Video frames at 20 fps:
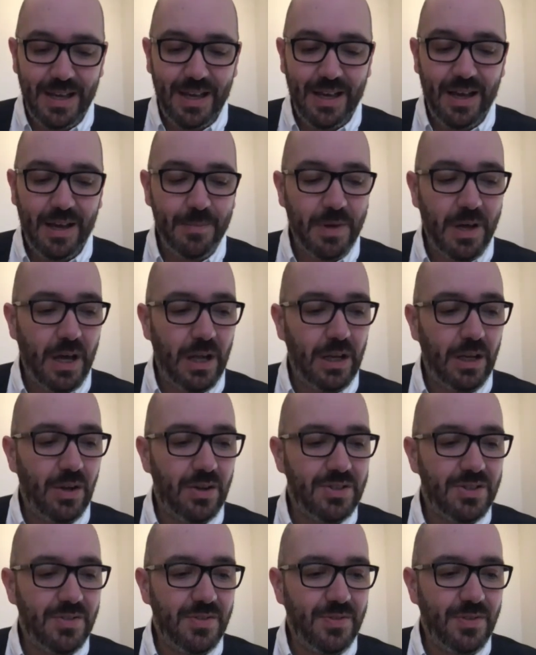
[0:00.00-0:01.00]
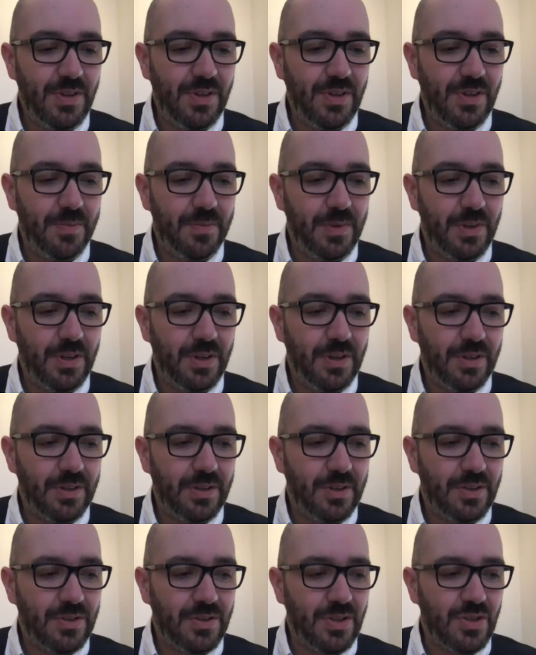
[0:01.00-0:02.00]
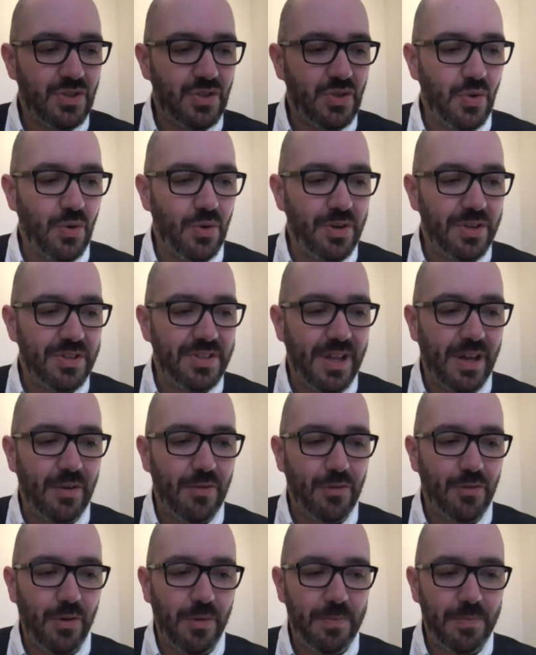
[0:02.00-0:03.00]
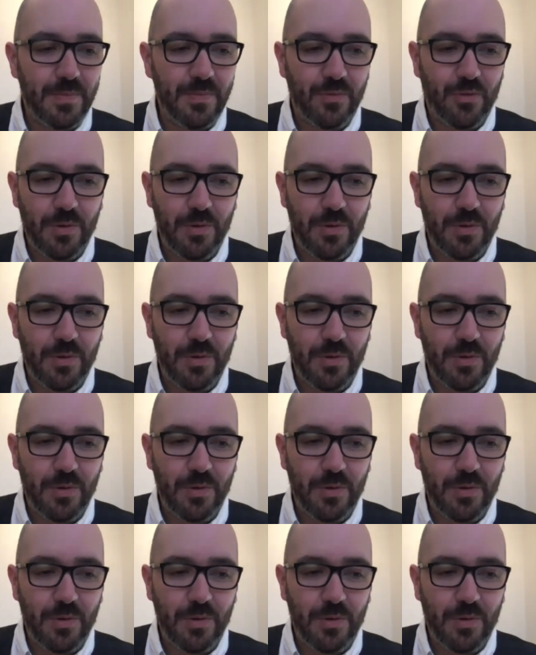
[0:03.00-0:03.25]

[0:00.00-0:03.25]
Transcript: A lot of the stories now from